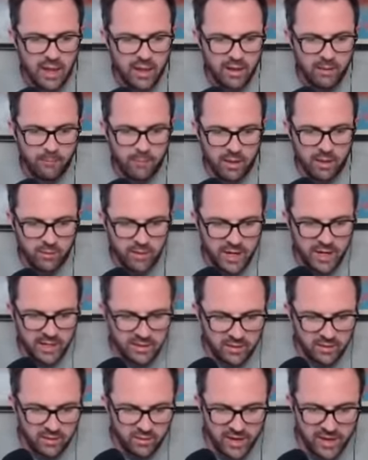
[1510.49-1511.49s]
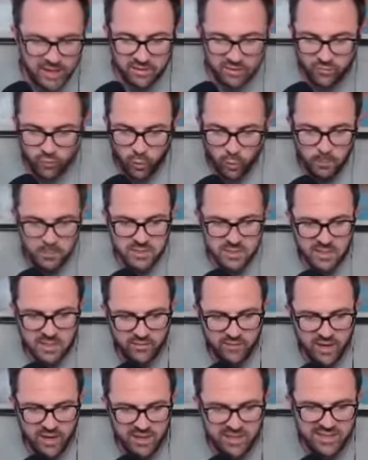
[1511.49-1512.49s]
Uh, by the way, I love the fact that four percent
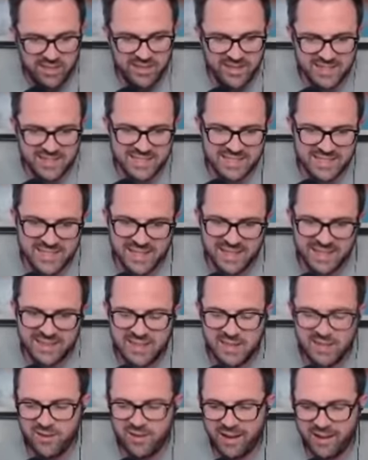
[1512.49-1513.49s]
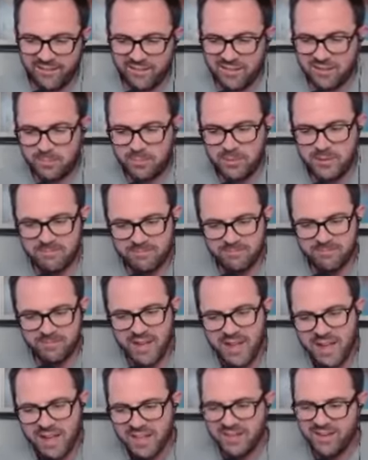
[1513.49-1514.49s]
of atheists think that you have to be
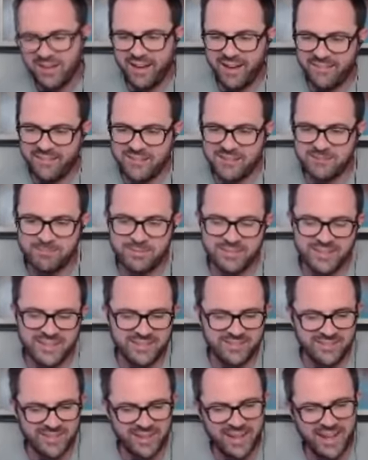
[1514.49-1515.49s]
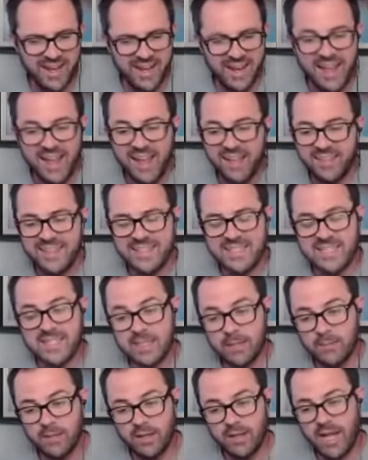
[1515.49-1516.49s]
you have to believe in God. This is
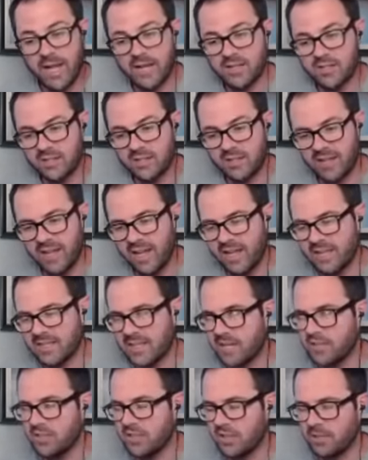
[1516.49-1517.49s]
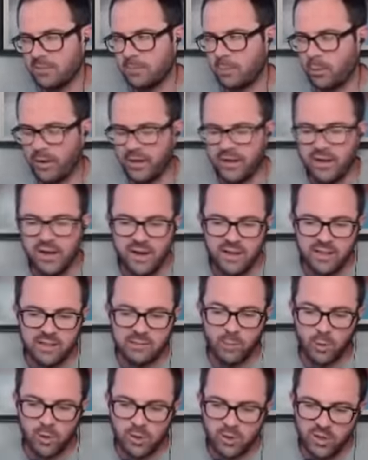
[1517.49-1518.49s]
something actually like it's actually a good point. The
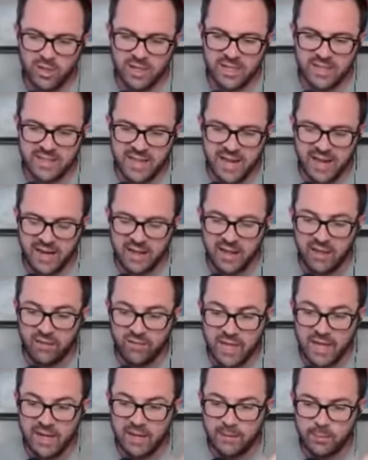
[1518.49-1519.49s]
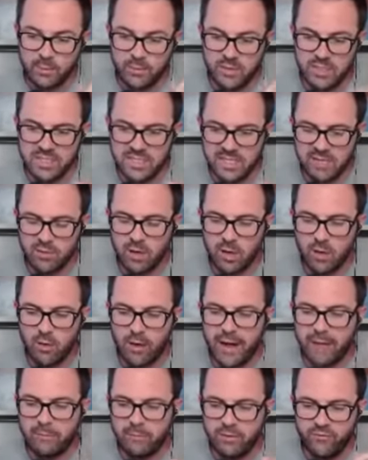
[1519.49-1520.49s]
more you look at data, if that number was zero,
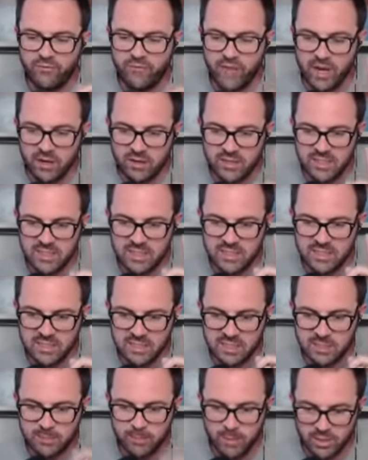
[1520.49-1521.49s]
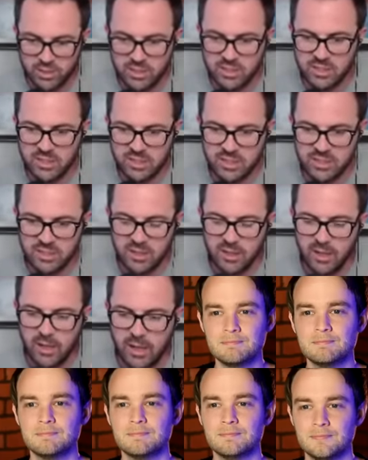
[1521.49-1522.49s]
I'd be very suspicious
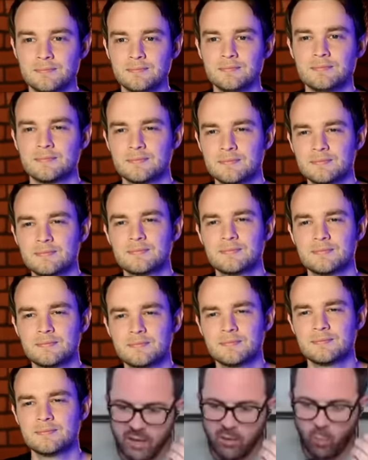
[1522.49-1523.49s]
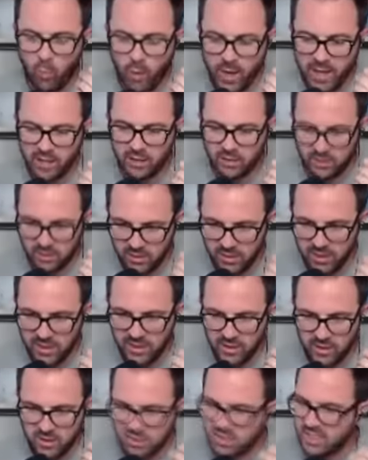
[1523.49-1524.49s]
mm. because there's always like wiggle.
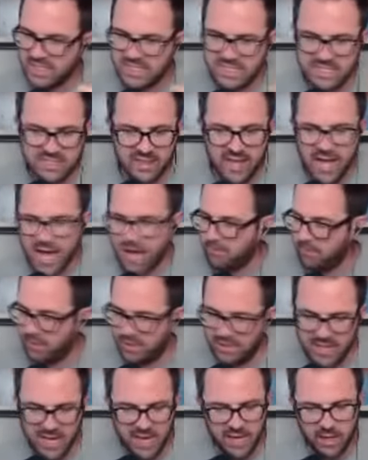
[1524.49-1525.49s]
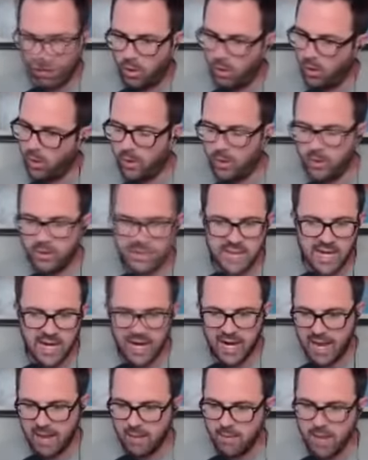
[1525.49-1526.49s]
There's like slop in data all the
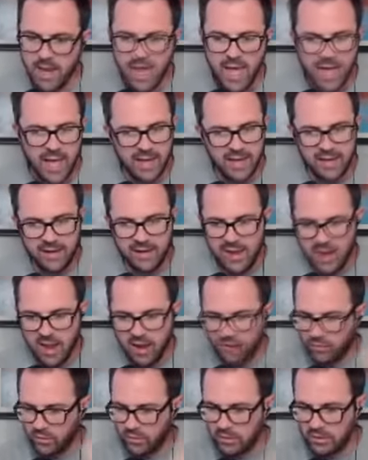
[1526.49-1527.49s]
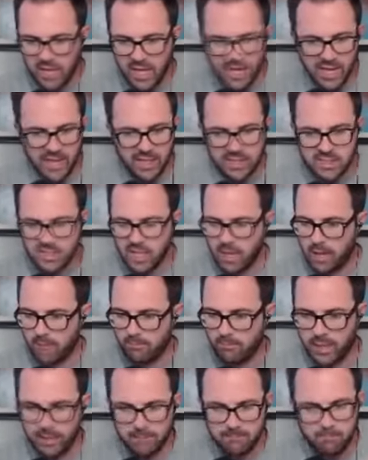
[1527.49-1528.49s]
time. And it never lines up
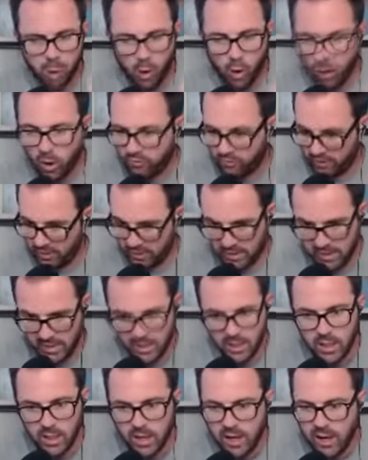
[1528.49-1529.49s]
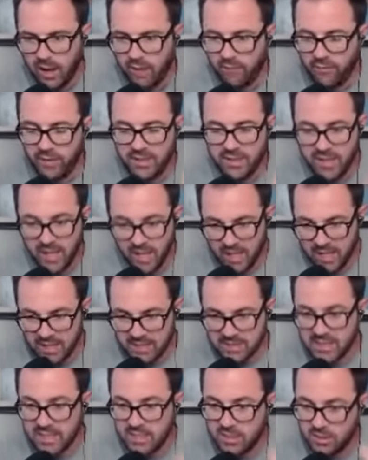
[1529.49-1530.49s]
like perfectly. If it
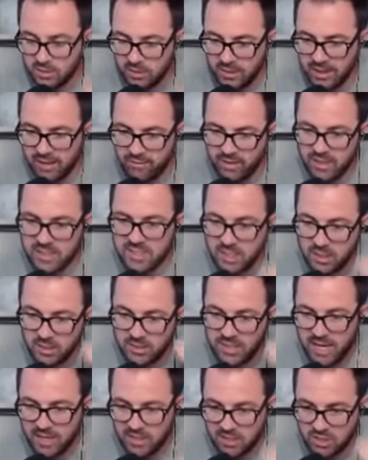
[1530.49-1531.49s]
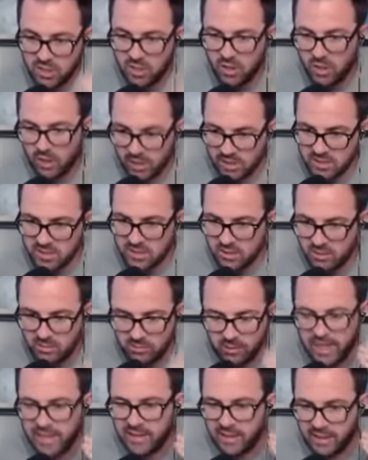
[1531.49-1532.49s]
does, that's good evidence that your data's cooked, right?